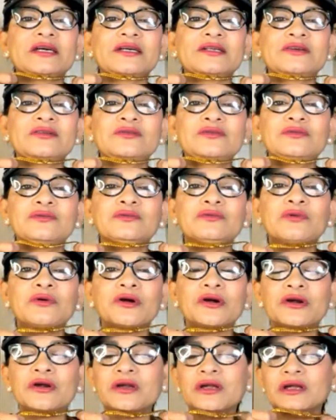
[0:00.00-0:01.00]
I don't
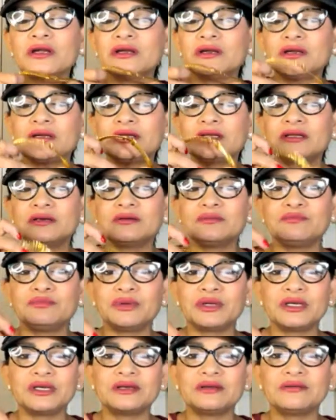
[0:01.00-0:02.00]
work in Me a too.
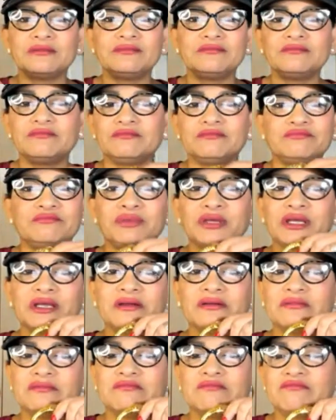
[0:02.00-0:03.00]
big
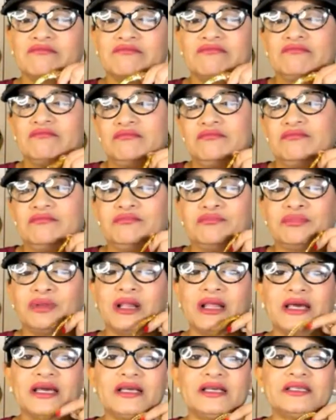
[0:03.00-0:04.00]
big
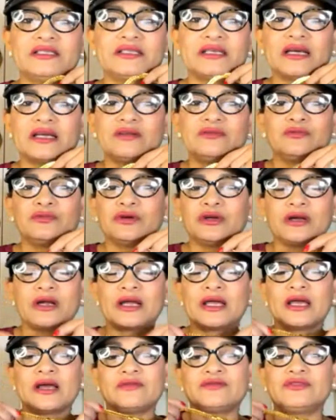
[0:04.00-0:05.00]
place I, where I
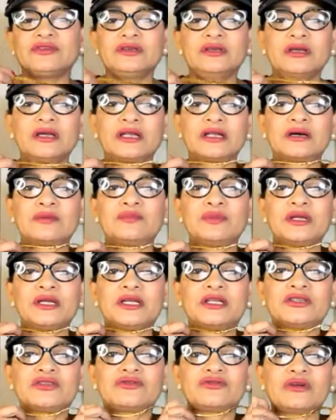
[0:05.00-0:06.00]
yeah. have to get up and
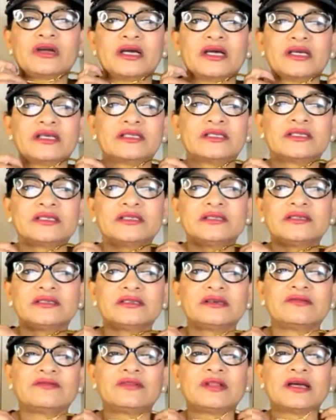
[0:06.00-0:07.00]
get dressed and
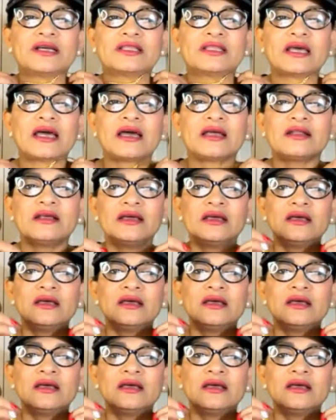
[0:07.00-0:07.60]
stuff like that.